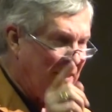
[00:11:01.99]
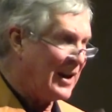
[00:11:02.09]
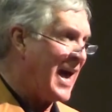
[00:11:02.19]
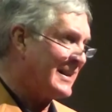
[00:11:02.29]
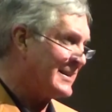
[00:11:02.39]
either
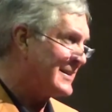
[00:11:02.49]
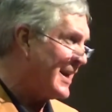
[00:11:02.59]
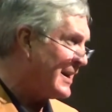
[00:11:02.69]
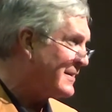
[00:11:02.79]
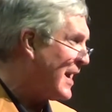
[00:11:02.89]
like the
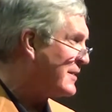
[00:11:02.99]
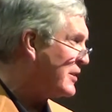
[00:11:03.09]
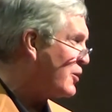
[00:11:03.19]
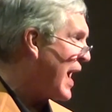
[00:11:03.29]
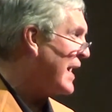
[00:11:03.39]
state of
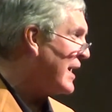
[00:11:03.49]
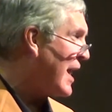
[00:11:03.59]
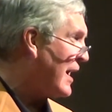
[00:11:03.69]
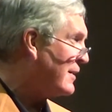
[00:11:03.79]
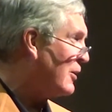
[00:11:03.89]
Texas or act
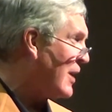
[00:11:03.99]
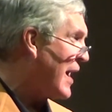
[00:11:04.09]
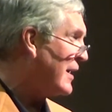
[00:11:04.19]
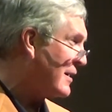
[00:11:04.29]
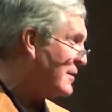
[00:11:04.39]
like you
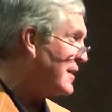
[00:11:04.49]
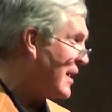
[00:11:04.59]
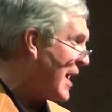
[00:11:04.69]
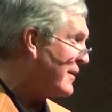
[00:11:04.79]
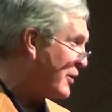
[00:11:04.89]
like it because
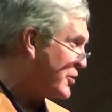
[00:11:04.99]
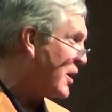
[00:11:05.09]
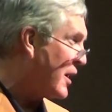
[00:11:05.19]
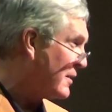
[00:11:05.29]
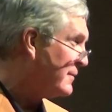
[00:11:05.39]
they like their
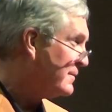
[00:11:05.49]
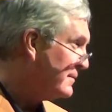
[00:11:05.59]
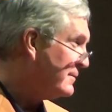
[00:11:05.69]
state.